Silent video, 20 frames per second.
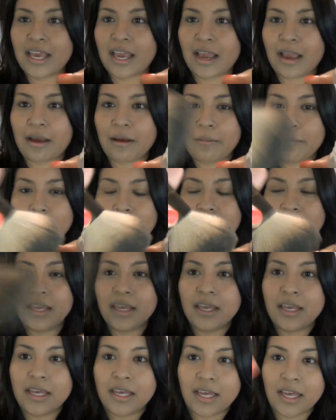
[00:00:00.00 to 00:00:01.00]
cap,
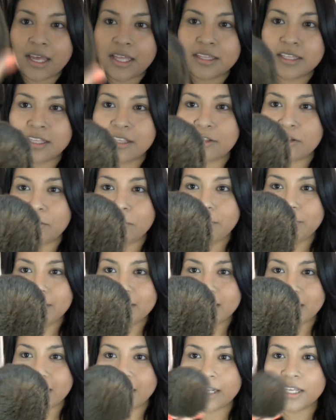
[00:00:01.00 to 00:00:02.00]
and the little
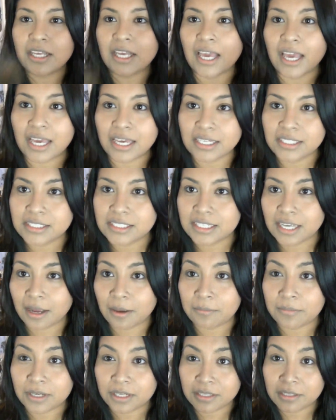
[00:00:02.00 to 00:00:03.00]
bit that I get,
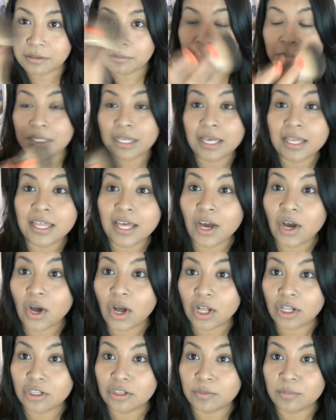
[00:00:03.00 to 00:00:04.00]
I'm going to apply that
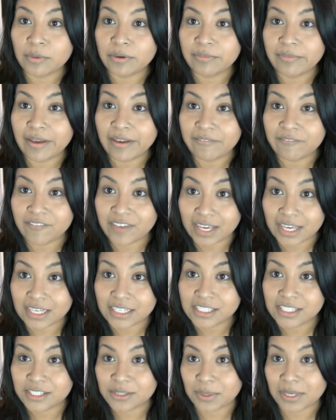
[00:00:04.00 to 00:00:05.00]
all over my
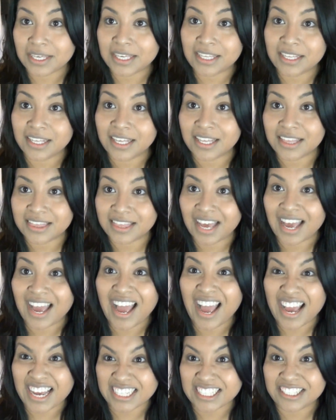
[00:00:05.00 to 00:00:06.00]
face so I can get that
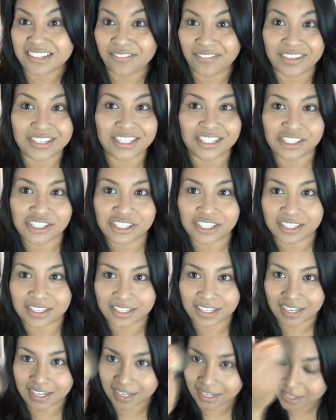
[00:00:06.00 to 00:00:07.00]
high definition
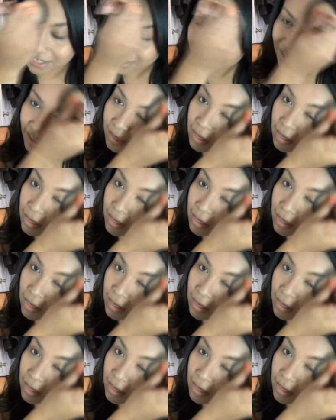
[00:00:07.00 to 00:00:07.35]
look.